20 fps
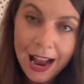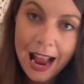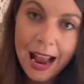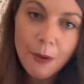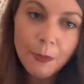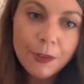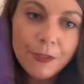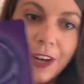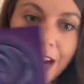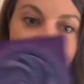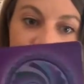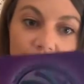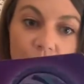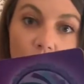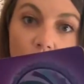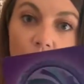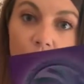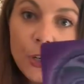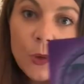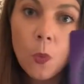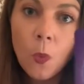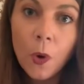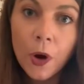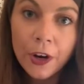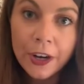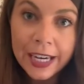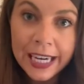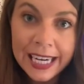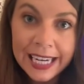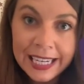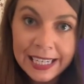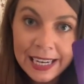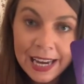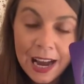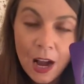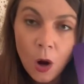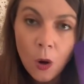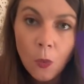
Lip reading: and we've got the card Worry.